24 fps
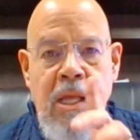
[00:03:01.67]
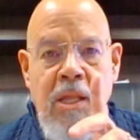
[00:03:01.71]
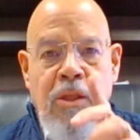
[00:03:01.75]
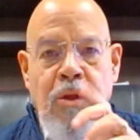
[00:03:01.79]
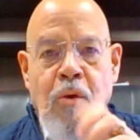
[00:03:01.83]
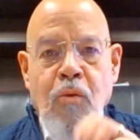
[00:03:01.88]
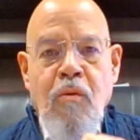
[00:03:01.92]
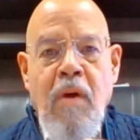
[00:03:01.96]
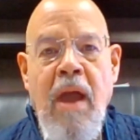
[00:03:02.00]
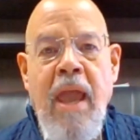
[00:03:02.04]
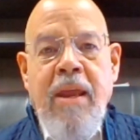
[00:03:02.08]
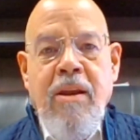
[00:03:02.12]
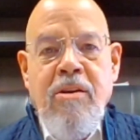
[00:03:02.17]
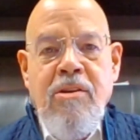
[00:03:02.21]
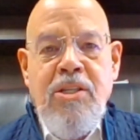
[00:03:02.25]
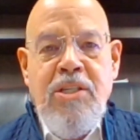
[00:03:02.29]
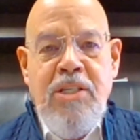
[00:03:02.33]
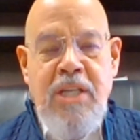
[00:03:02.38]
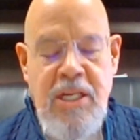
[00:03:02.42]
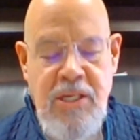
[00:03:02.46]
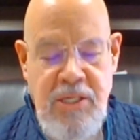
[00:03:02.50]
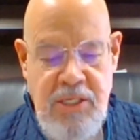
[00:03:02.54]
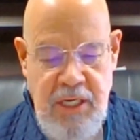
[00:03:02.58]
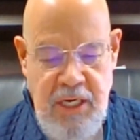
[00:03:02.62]
The writer
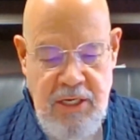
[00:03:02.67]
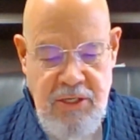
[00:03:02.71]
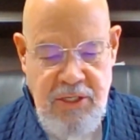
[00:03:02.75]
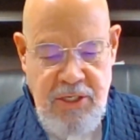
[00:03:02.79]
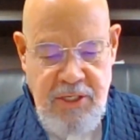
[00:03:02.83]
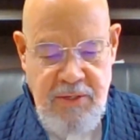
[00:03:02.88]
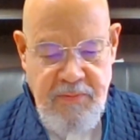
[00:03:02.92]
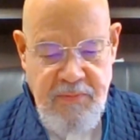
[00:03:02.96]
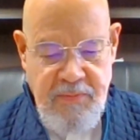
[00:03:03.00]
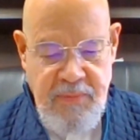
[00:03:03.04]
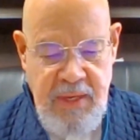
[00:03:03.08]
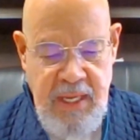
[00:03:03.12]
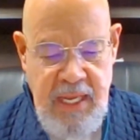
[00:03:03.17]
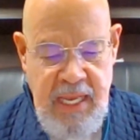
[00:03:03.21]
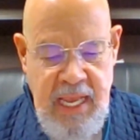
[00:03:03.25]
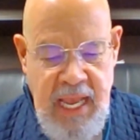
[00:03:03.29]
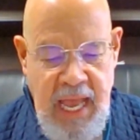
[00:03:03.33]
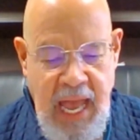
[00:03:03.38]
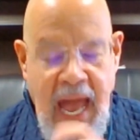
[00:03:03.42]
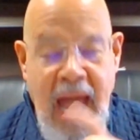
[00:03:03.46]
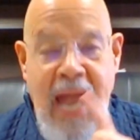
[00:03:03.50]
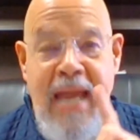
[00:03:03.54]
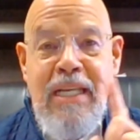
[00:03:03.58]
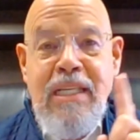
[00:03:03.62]
says this
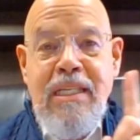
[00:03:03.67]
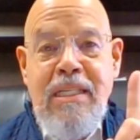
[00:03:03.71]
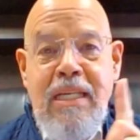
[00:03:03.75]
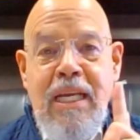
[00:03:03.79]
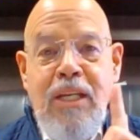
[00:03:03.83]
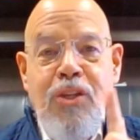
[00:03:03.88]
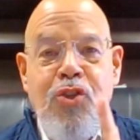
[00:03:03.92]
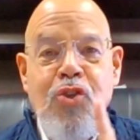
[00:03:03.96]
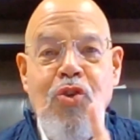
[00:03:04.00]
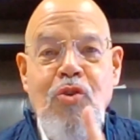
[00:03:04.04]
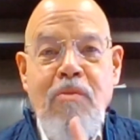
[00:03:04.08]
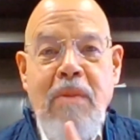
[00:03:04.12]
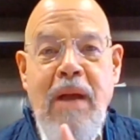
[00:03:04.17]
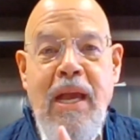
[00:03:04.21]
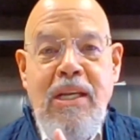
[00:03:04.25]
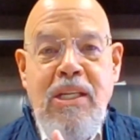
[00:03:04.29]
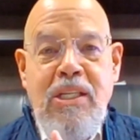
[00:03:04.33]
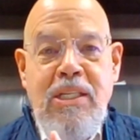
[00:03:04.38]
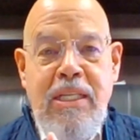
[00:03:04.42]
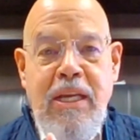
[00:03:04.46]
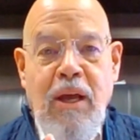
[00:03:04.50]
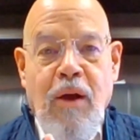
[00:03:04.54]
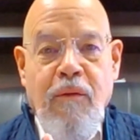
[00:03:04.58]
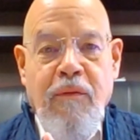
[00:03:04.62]
I said to
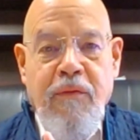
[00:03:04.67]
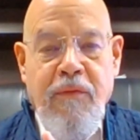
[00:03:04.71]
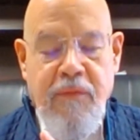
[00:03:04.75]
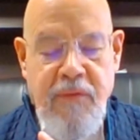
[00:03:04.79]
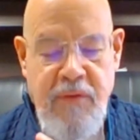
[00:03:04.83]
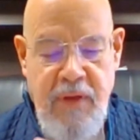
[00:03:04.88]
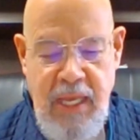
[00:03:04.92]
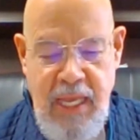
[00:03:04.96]
myself,